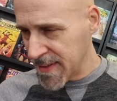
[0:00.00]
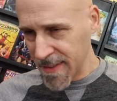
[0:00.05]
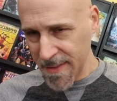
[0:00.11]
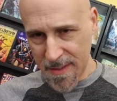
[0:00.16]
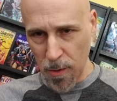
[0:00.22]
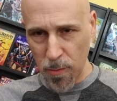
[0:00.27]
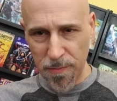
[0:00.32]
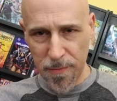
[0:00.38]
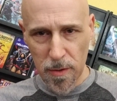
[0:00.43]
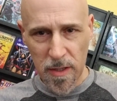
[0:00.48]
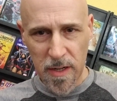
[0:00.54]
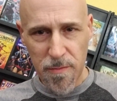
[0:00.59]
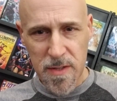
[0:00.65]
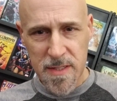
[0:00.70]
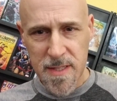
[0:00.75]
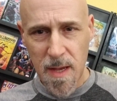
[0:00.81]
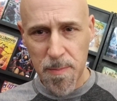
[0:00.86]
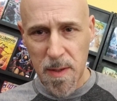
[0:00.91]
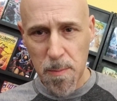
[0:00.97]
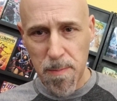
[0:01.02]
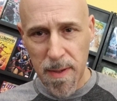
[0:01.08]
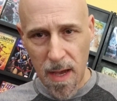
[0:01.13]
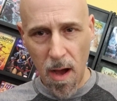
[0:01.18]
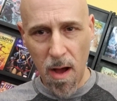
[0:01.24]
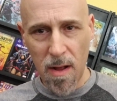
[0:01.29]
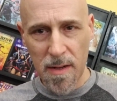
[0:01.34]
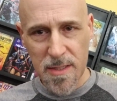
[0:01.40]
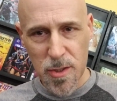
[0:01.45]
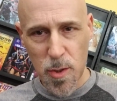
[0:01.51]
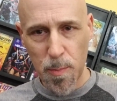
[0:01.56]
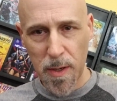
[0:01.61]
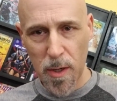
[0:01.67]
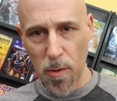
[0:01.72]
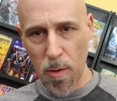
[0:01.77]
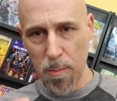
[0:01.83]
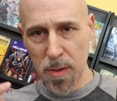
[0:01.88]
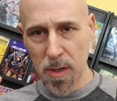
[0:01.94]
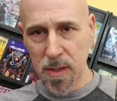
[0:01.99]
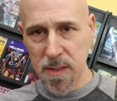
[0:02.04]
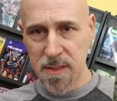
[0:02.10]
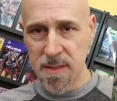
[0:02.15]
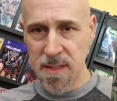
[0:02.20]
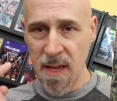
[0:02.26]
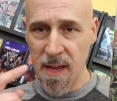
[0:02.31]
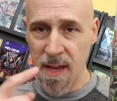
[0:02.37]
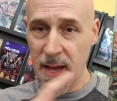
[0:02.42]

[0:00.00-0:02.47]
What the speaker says: So if you're looking for something beyond superhero books,